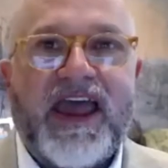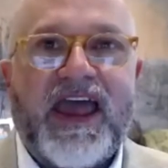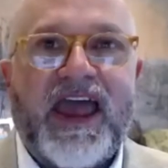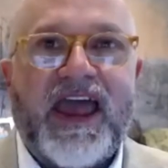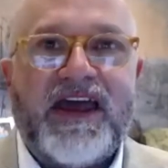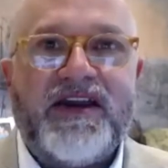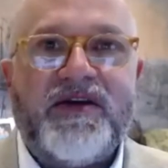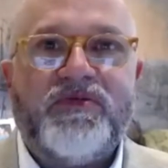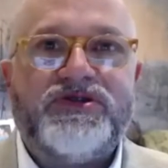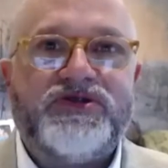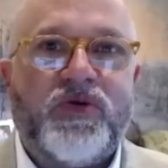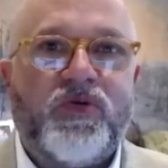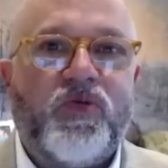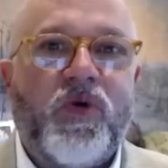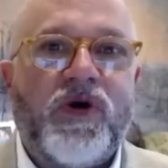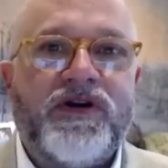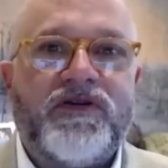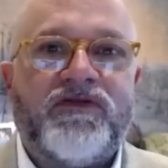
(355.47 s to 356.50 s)
And it was a
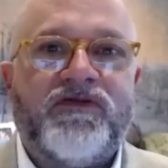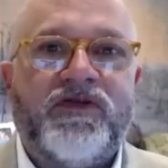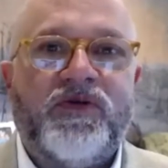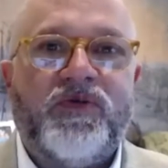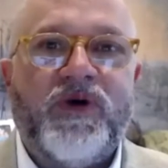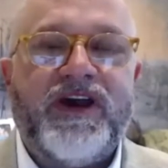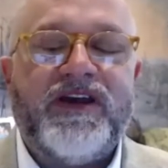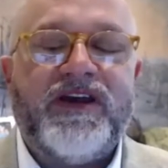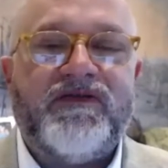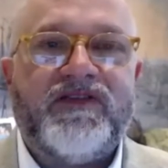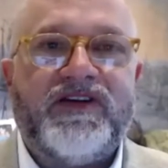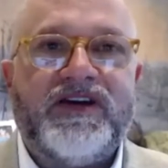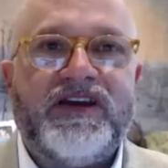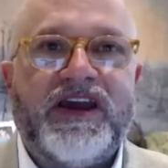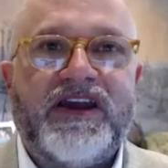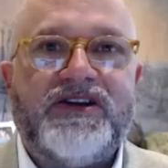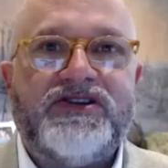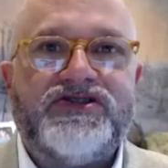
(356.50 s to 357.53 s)
wonderful way of
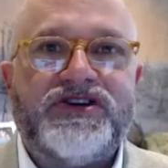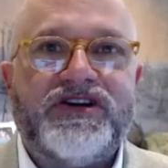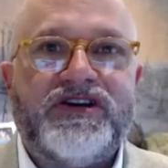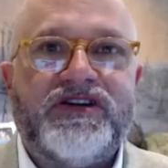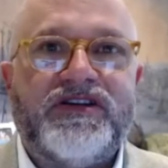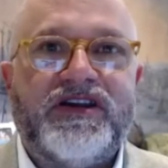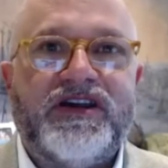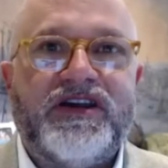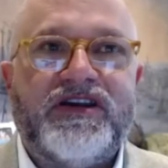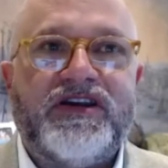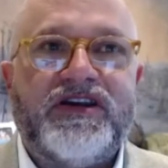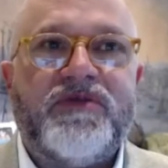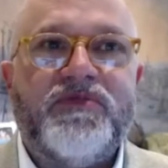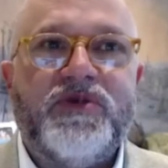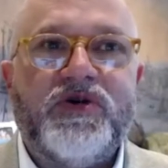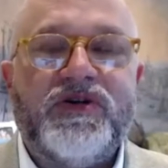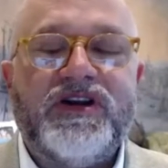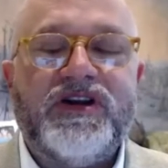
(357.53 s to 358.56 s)
engaging the
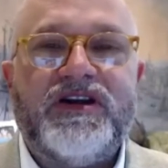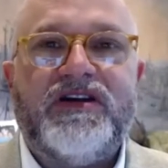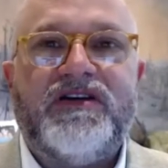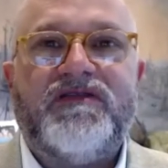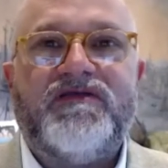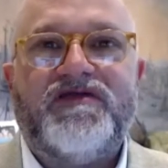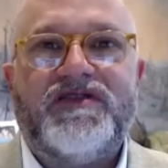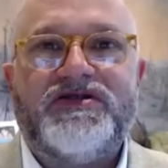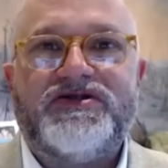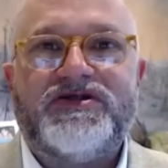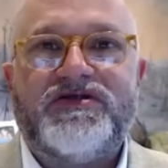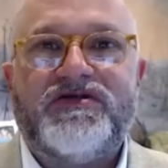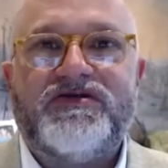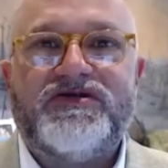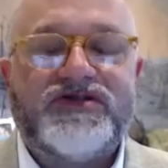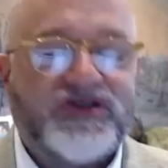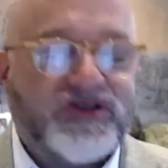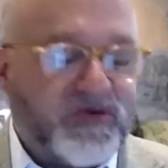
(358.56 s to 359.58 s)
community and
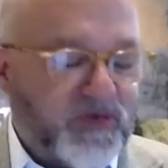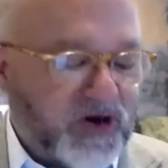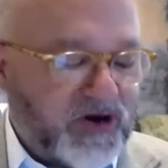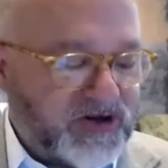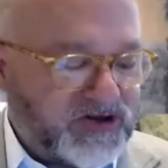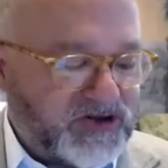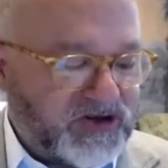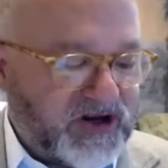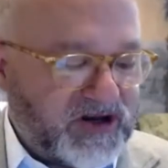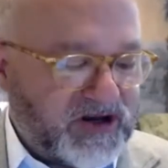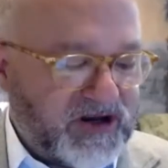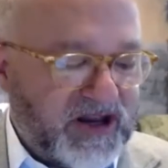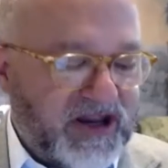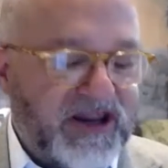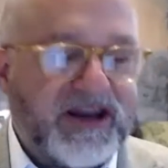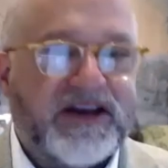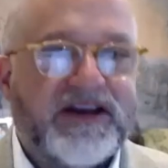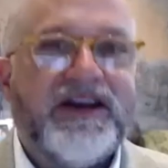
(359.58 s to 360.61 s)
visitors to Boston
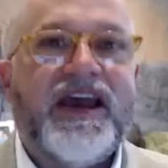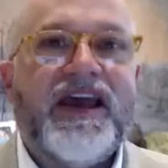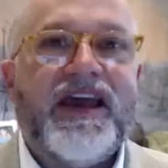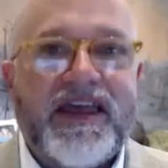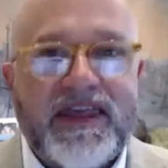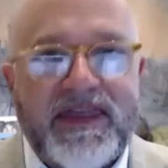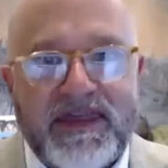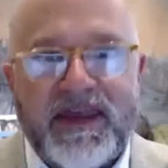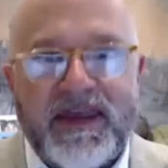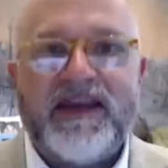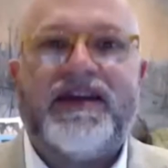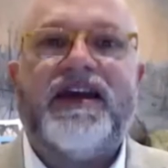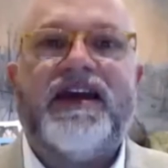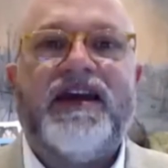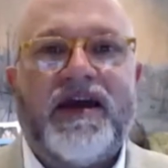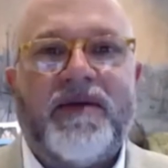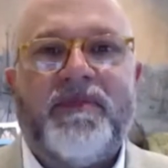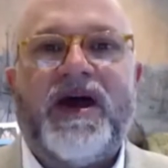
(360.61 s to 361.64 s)
in
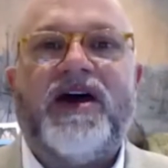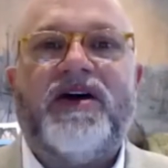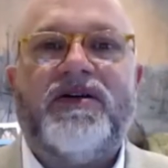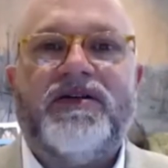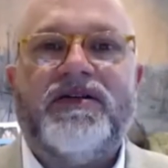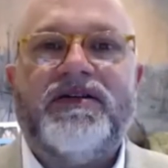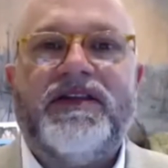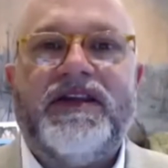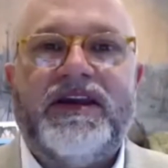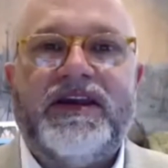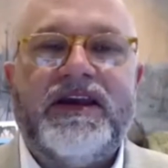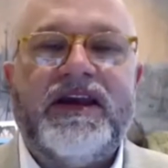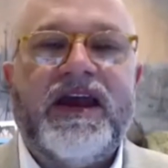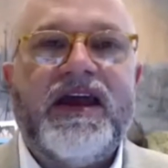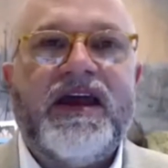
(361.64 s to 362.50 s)
thinking about the